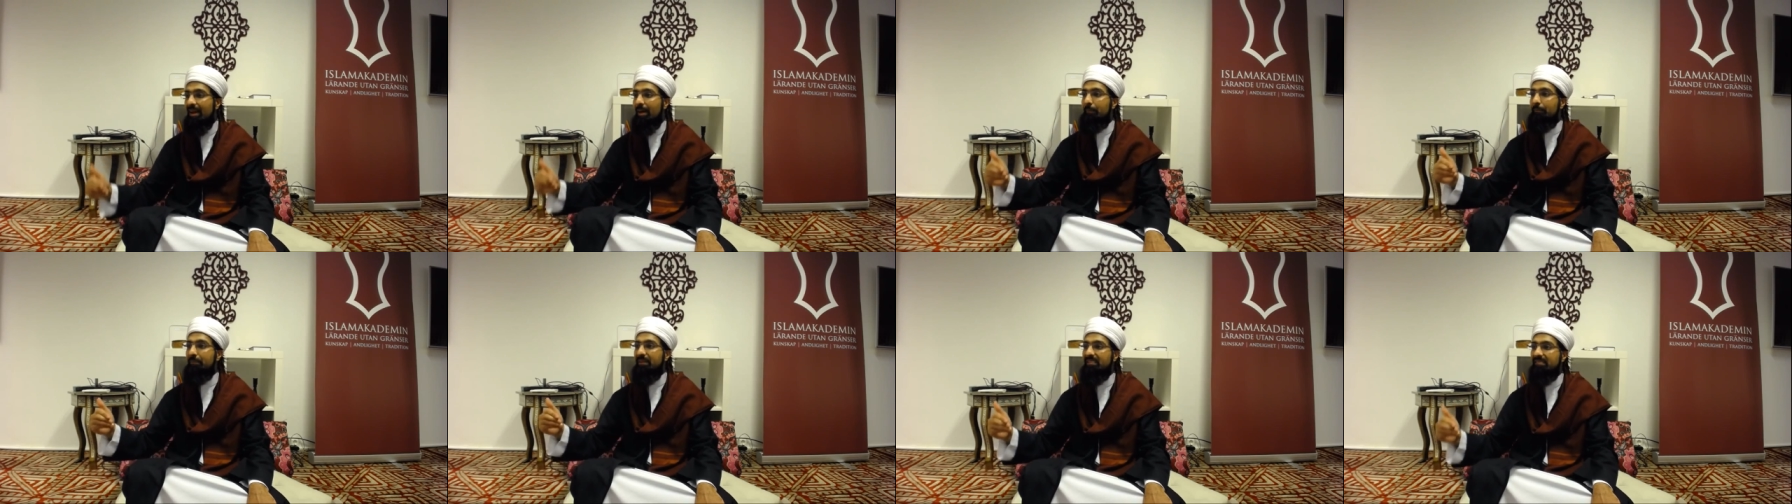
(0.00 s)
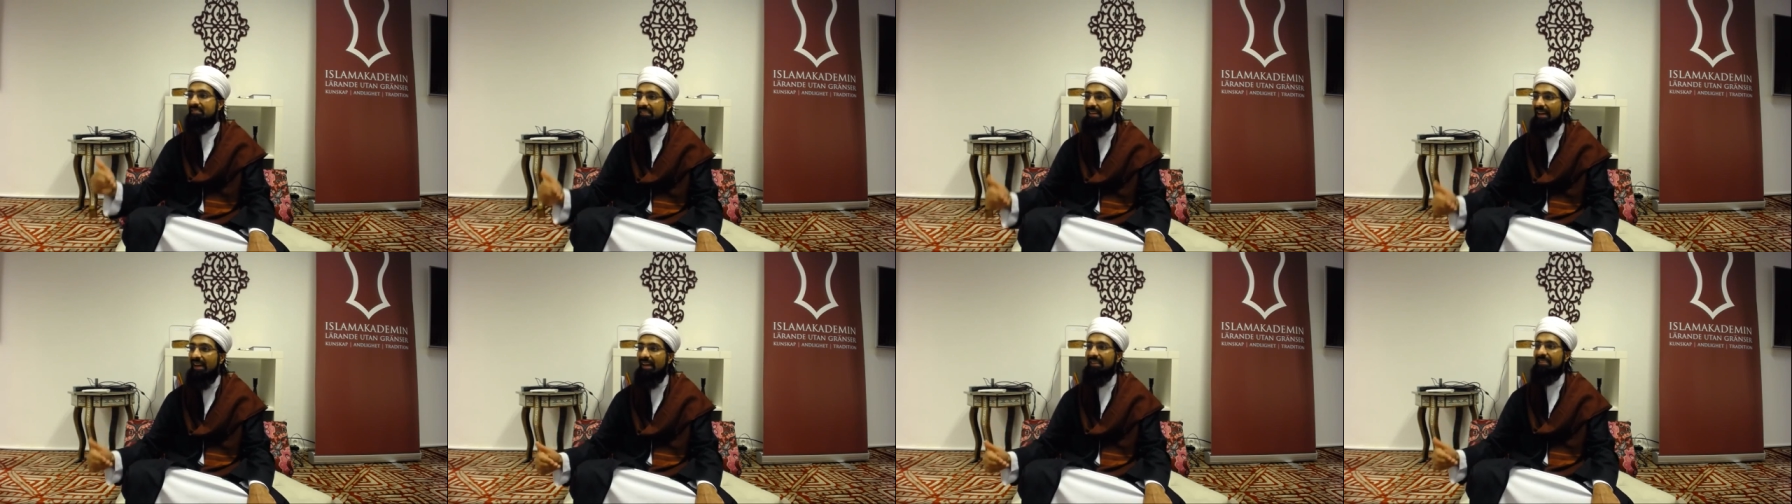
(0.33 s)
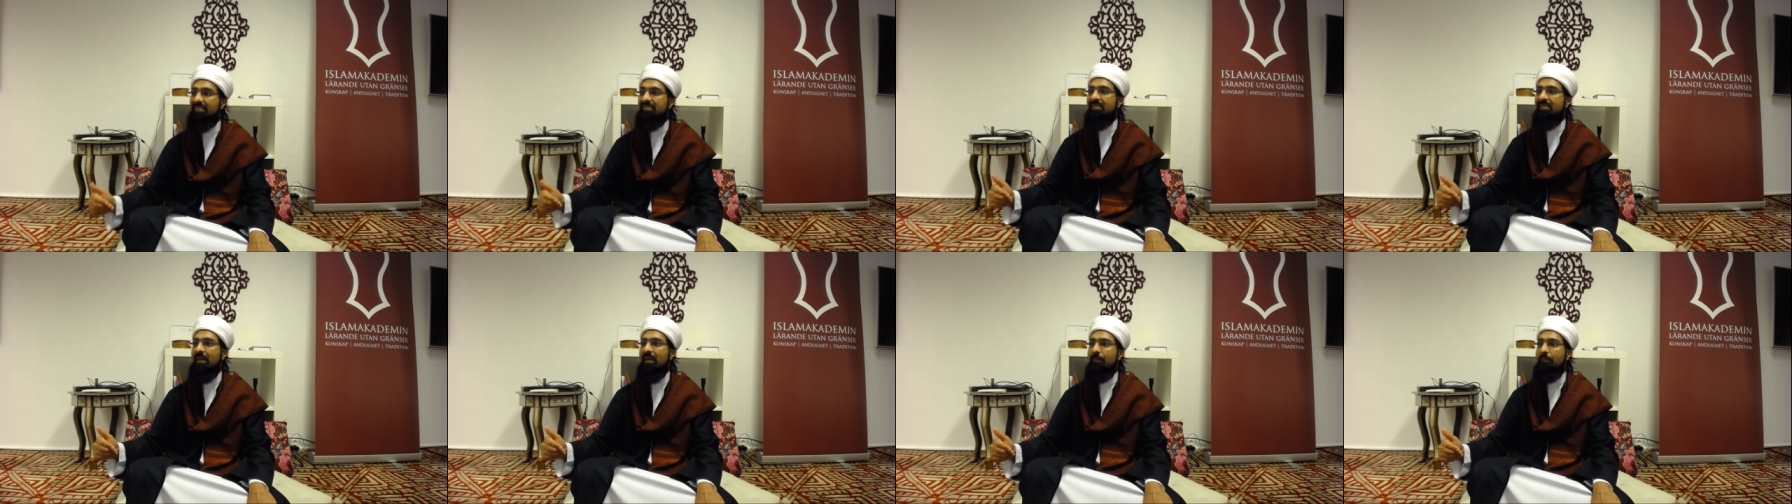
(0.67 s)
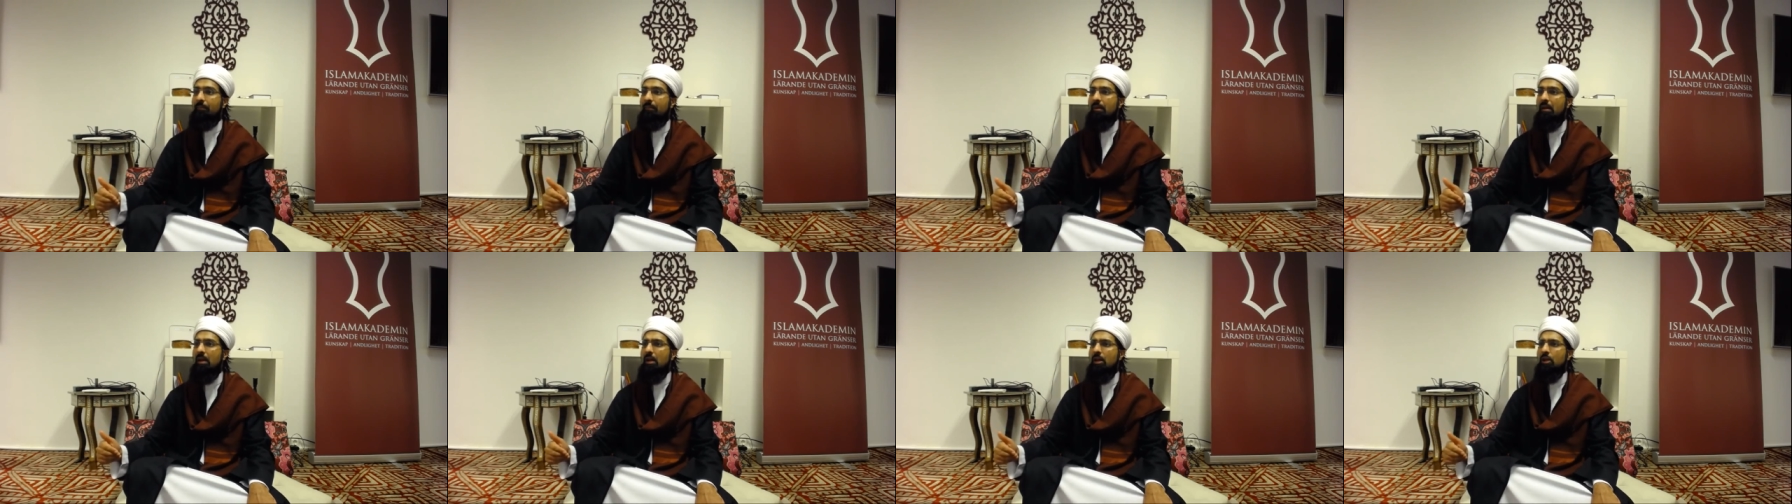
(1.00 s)
besides him.
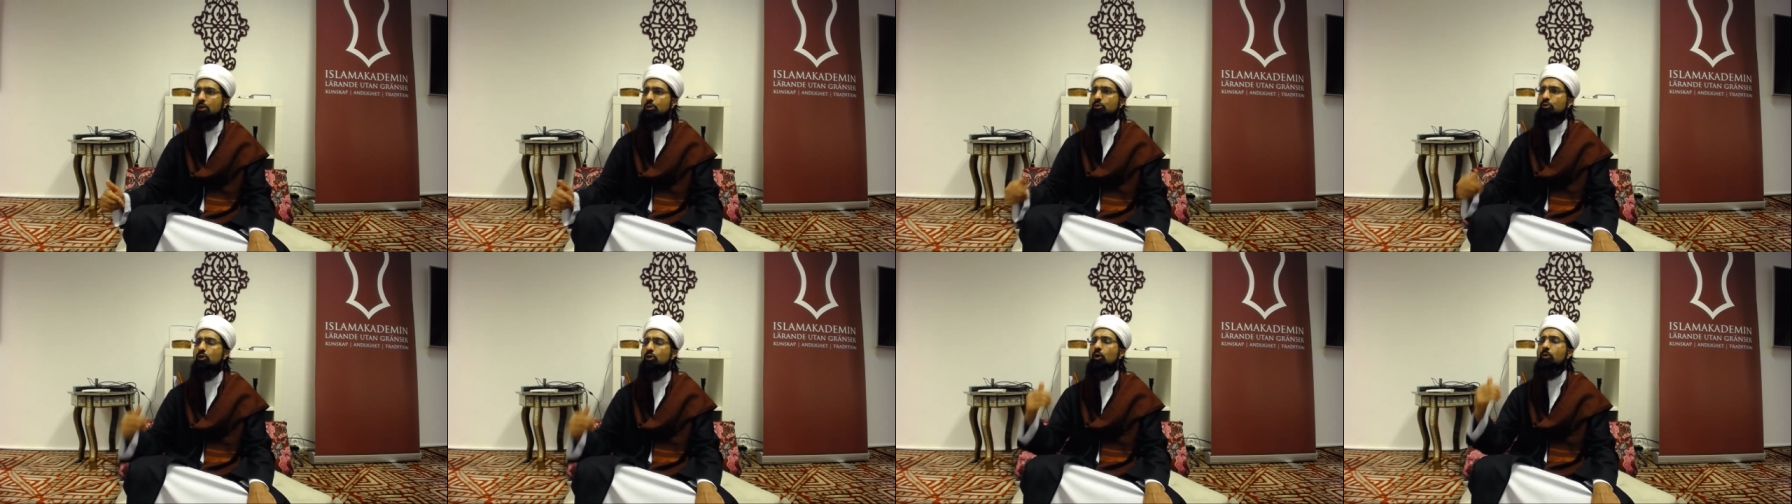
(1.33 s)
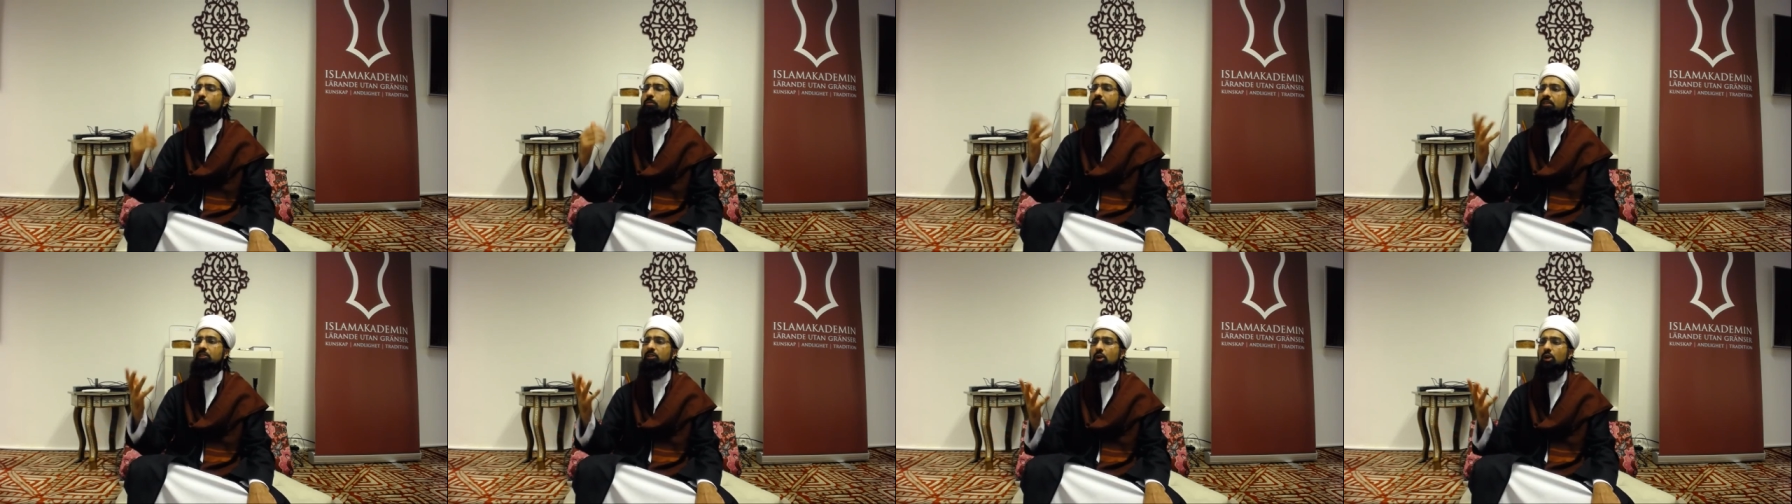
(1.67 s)
So much